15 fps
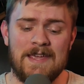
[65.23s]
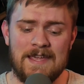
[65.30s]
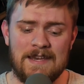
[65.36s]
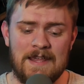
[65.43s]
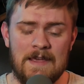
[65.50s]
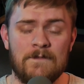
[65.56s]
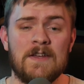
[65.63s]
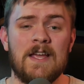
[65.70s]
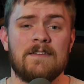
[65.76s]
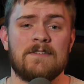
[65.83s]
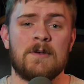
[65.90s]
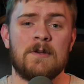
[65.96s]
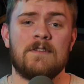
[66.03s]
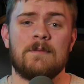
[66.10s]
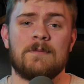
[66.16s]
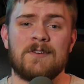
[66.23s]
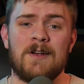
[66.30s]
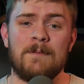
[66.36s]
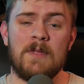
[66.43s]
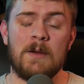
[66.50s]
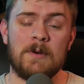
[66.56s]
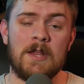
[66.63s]
And if you guys could
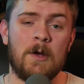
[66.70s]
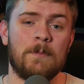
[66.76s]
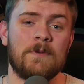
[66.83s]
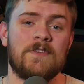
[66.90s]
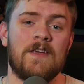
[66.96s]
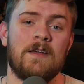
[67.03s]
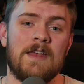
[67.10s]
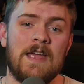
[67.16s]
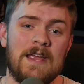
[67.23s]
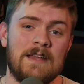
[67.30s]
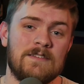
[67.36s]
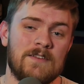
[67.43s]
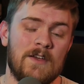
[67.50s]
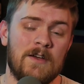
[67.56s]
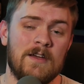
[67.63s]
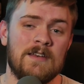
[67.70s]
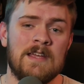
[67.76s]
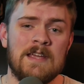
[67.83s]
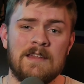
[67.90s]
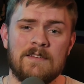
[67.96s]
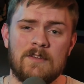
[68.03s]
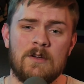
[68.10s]
subscribe, that would help us out a ton.
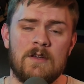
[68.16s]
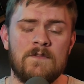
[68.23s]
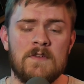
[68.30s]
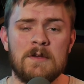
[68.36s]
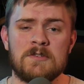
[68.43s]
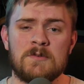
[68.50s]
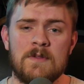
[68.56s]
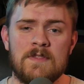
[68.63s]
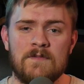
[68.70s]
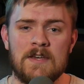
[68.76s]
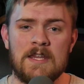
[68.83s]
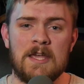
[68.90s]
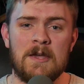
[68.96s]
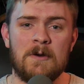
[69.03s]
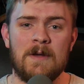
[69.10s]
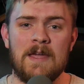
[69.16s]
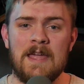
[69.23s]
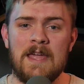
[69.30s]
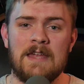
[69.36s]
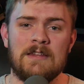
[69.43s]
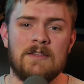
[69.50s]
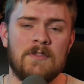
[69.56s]
So if you enjoyed the video
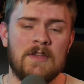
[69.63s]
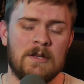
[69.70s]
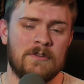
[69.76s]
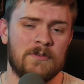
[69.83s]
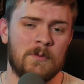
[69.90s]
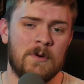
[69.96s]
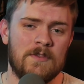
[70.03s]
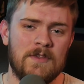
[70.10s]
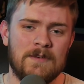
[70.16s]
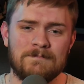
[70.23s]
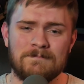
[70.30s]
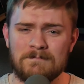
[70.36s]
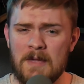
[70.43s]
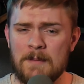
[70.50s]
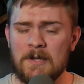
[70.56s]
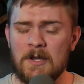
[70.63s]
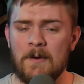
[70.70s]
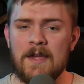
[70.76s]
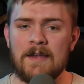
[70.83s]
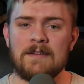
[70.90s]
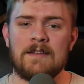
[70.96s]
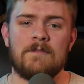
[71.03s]
and you think it's worth it, maybe go
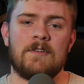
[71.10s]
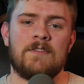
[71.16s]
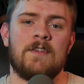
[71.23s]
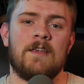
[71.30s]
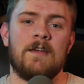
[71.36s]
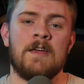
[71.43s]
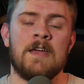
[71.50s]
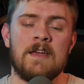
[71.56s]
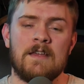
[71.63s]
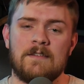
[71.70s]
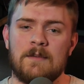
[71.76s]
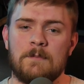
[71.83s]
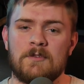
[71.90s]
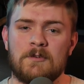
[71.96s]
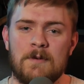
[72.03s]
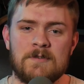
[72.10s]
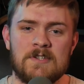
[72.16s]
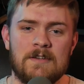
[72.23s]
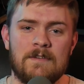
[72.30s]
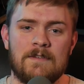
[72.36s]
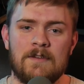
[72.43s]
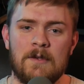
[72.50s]
ahead and give us a
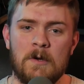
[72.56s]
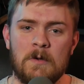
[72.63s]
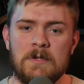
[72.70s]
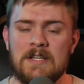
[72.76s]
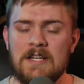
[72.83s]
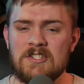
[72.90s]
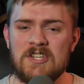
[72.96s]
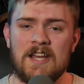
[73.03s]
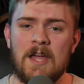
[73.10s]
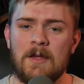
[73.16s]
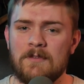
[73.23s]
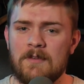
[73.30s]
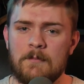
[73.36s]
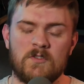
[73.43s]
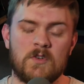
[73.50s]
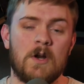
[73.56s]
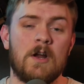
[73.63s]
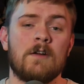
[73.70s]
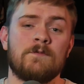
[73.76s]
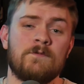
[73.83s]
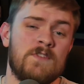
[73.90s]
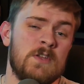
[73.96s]
subscription so you can check out some of
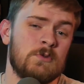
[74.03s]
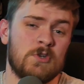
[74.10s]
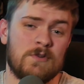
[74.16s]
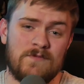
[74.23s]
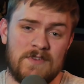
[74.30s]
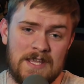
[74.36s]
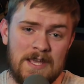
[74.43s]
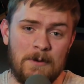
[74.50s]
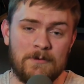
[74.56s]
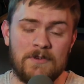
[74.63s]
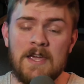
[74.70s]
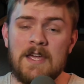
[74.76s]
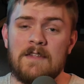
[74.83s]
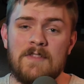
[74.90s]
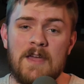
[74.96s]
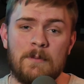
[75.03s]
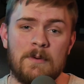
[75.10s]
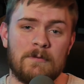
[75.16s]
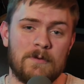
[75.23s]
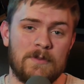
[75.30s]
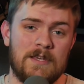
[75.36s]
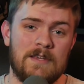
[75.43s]
our future videos that
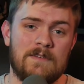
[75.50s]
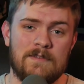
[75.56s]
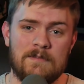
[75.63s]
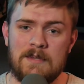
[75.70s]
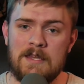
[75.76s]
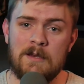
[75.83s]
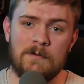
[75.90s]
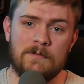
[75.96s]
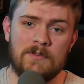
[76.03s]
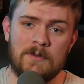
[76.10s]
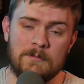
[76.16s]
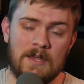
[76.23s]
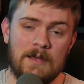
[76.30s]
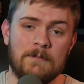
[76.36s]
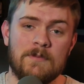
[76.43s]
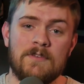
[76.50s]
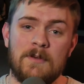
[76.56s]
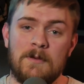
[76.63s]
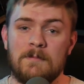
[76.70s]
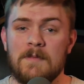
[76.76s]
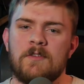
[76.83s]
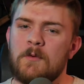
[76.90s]
we release here sometime
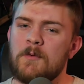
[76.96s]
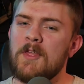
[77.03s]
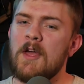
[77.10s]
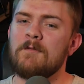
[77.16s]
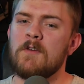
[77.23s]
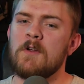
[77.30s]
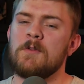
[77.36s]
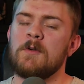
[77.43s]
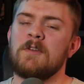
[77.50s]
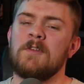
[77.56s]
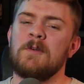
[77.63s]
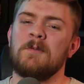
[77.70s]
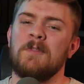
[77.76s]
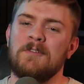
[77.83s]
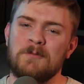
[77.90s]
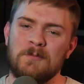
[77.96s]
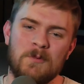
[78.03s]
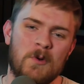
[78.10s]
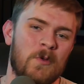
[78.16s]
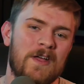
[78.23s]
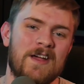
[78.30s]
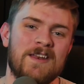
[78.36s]
soon. So without further ado, let's
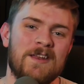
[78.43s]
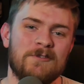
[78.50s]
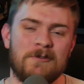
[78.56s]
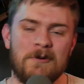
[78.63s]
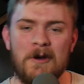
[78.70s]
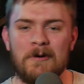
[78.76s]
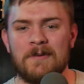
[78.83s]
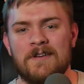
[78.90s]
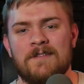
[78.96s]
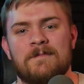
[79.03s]
roll that intro.